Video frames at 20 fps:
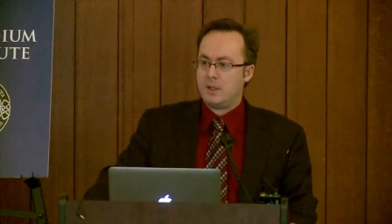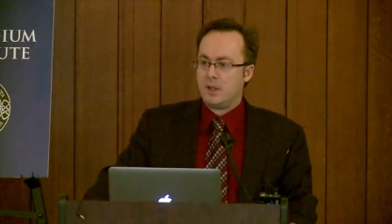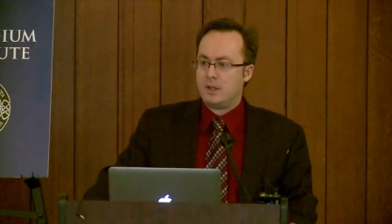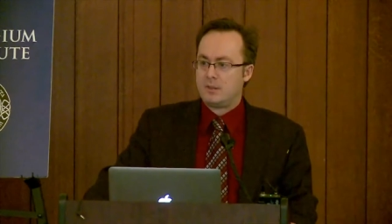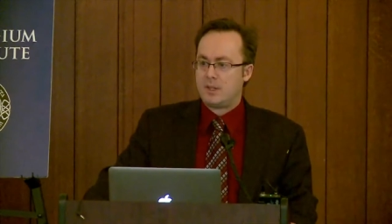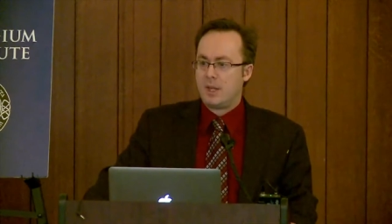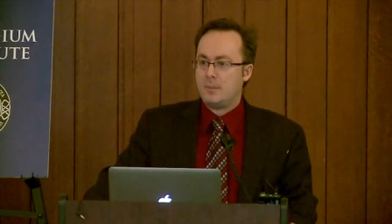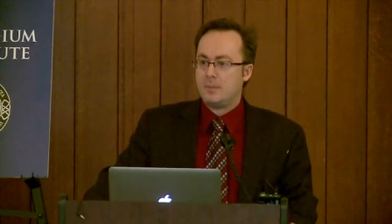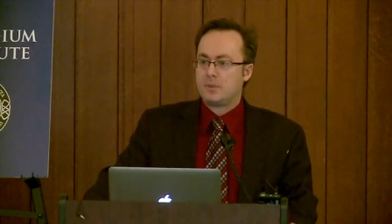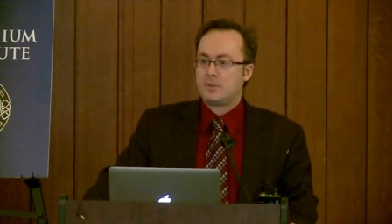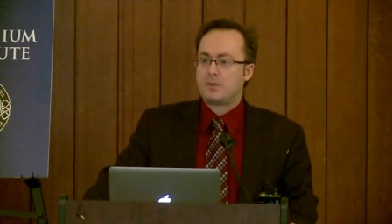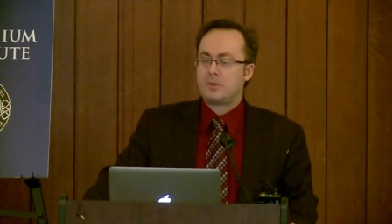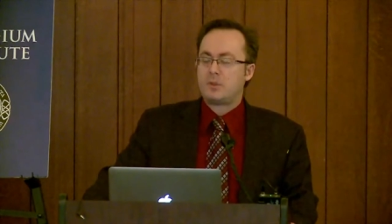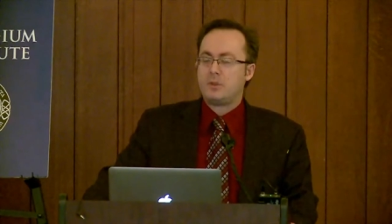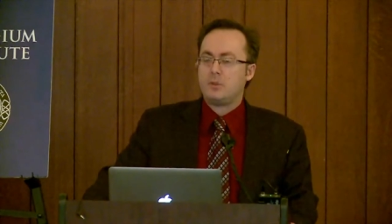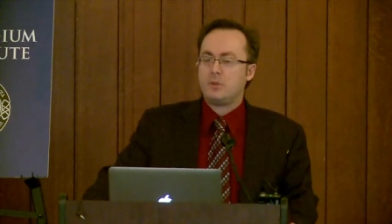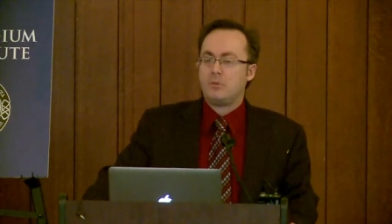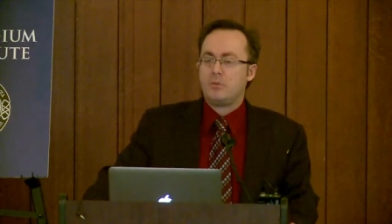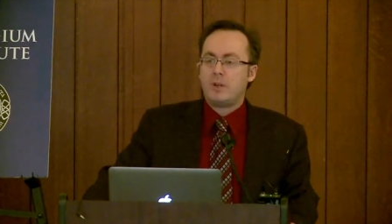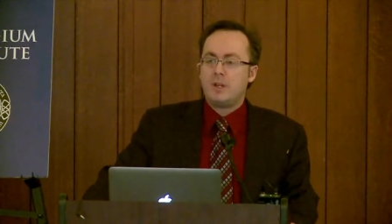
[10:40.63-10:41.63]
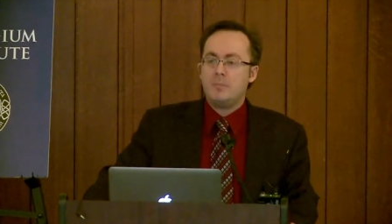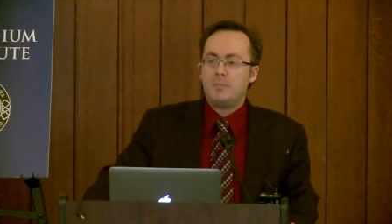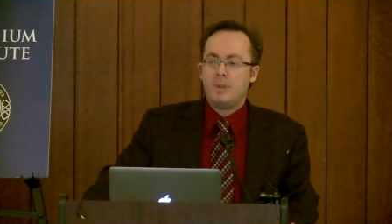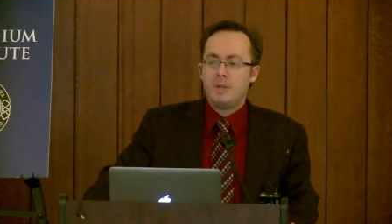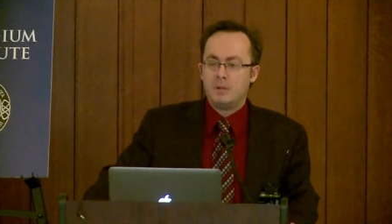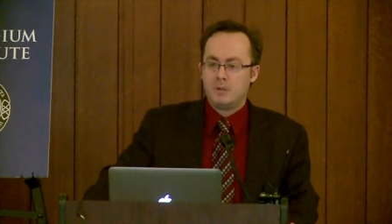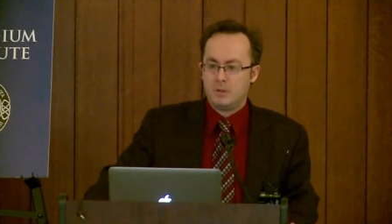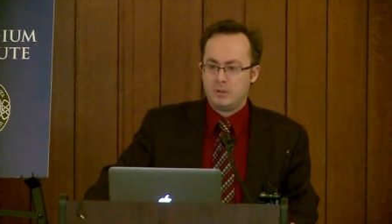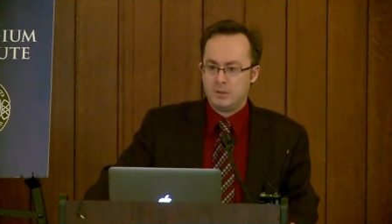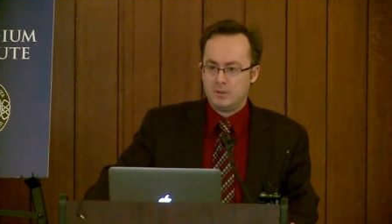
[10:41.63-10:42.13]
attempts to
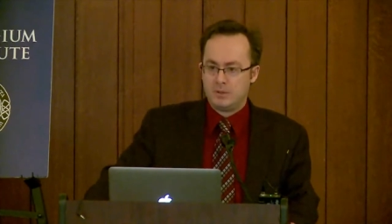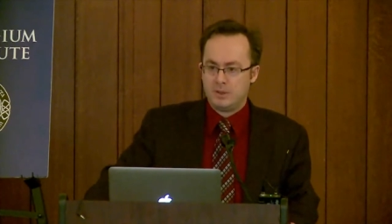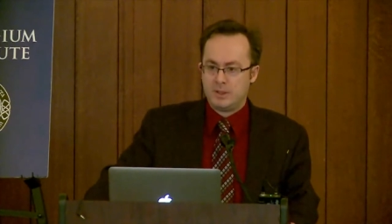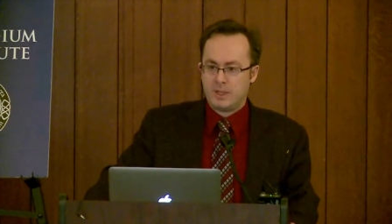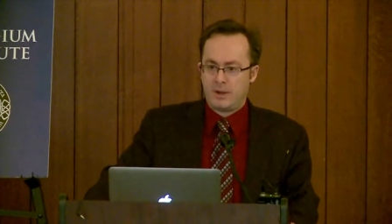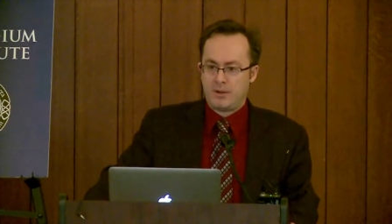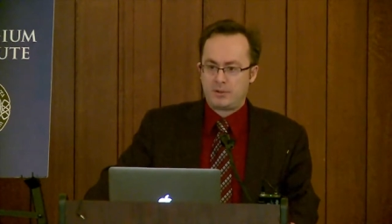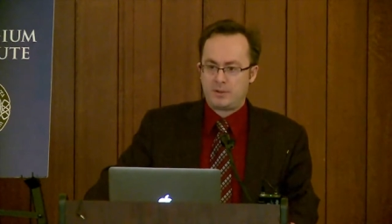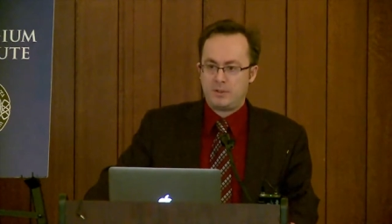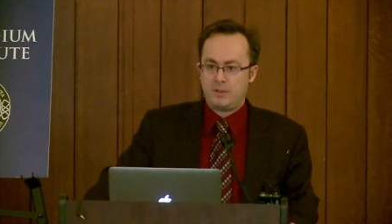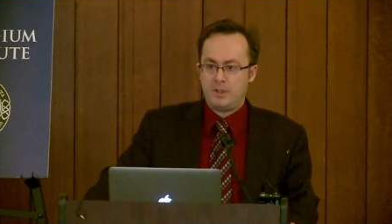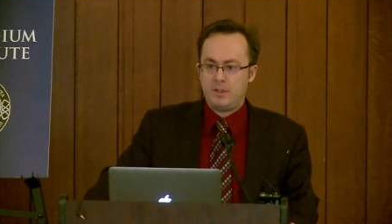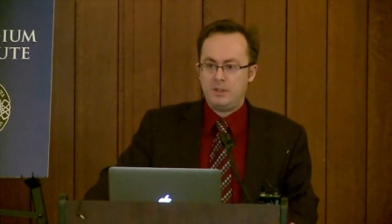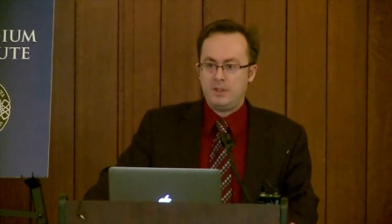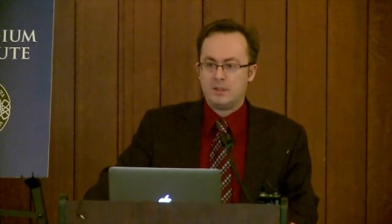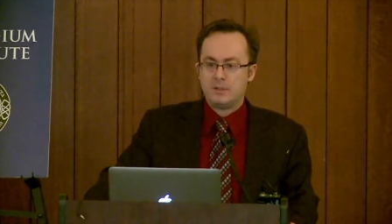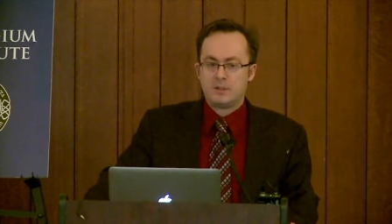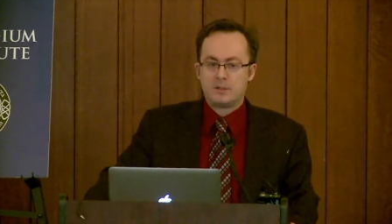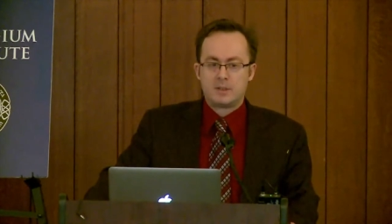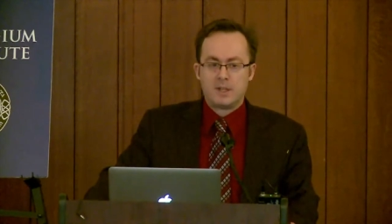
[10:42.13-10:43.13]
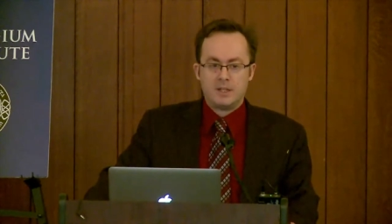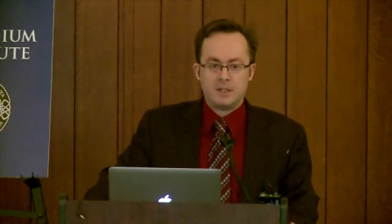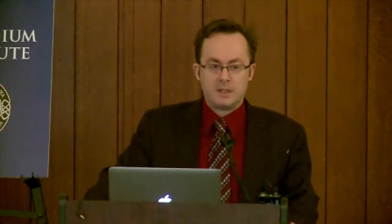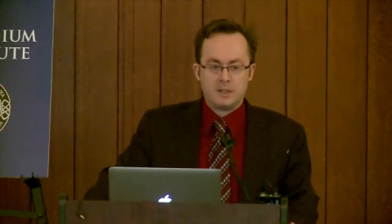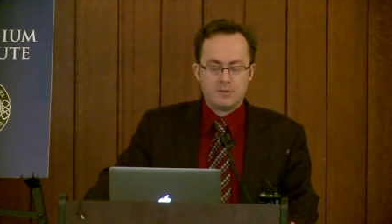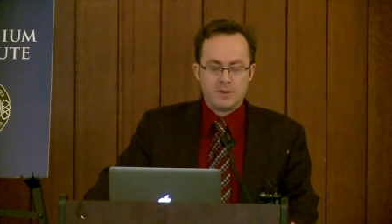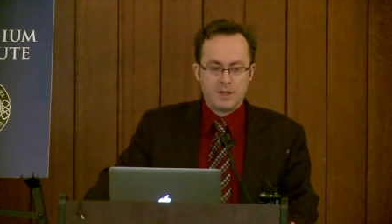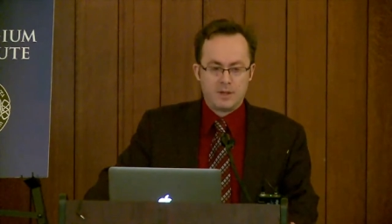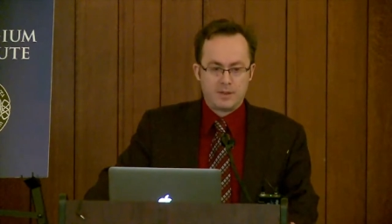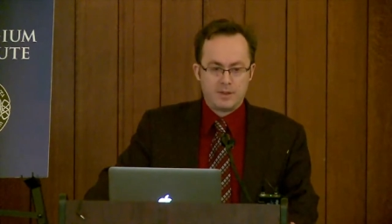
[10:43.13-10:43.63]
rebuild an Aristotelian
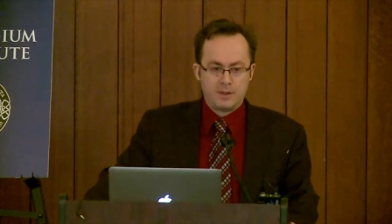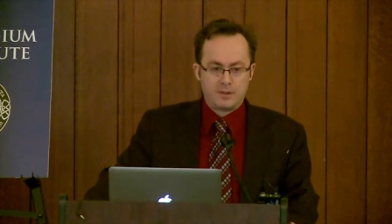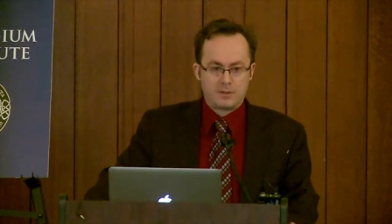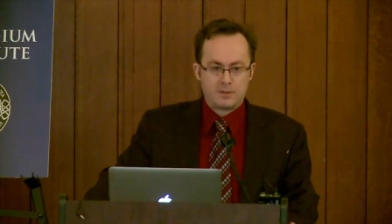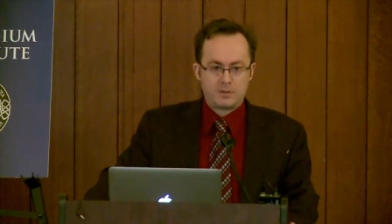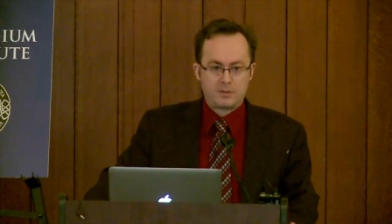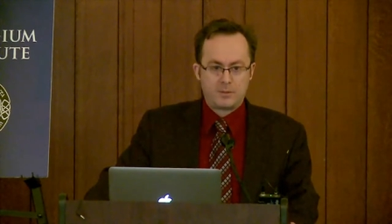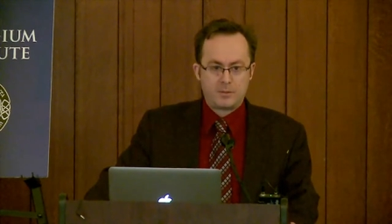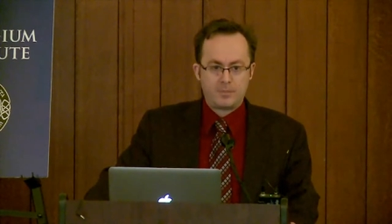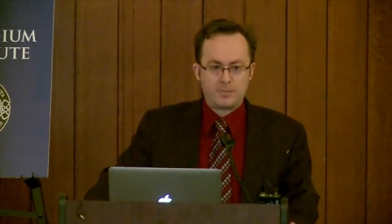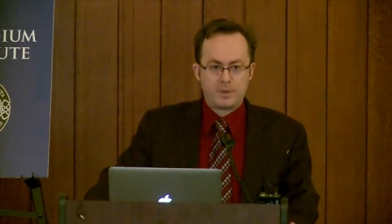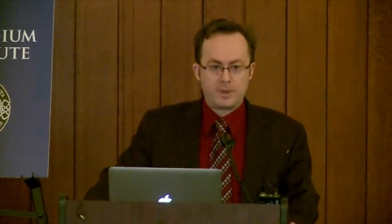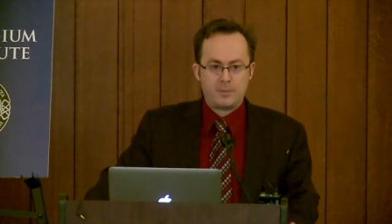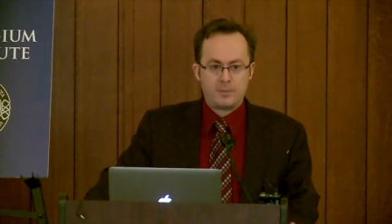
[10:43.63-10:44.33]
understanding of ethics.